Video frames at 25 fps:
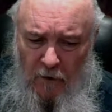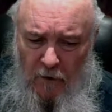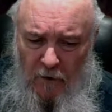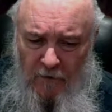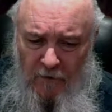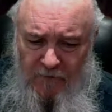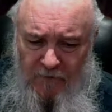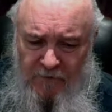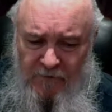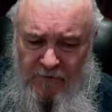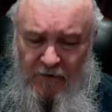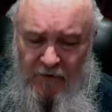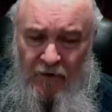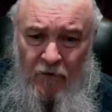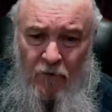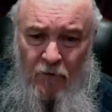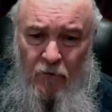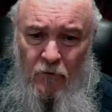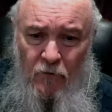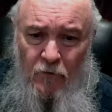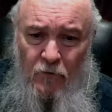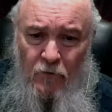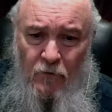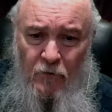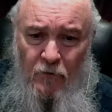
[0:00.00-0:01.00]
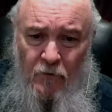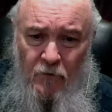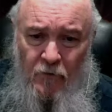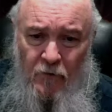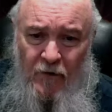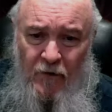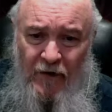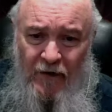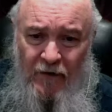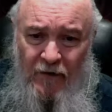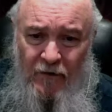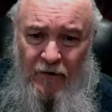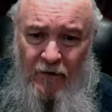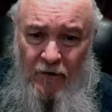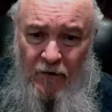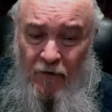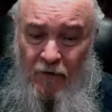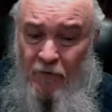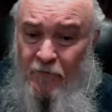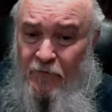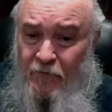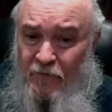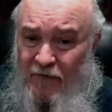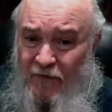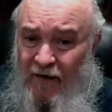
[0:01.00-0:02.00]
A single grain
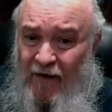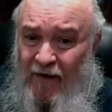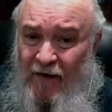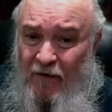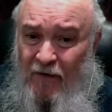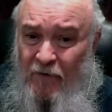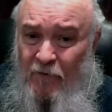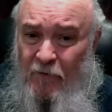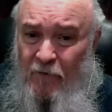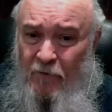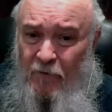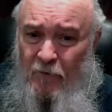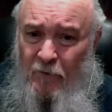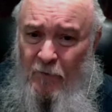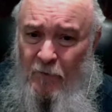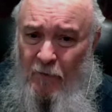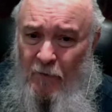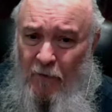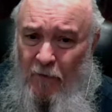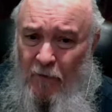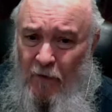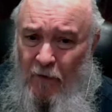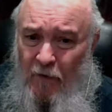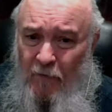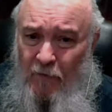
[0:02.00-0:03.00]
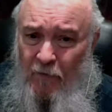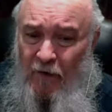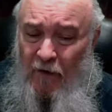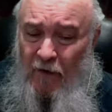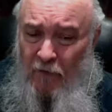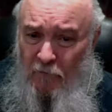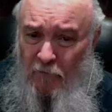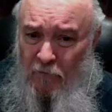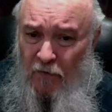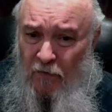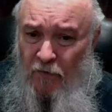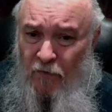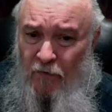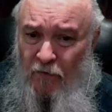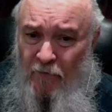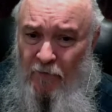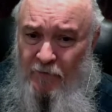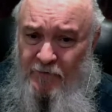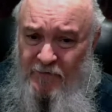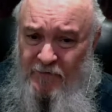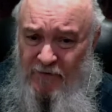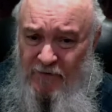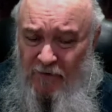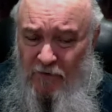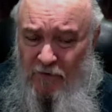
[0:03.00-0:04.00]
of sand that
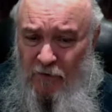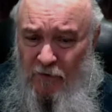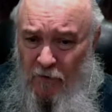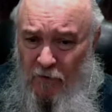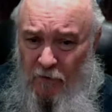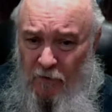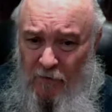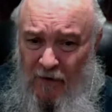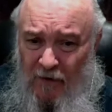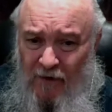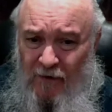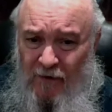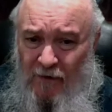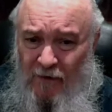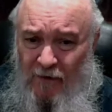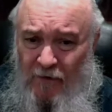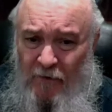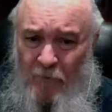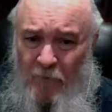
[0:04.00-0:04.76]
moves incorrectly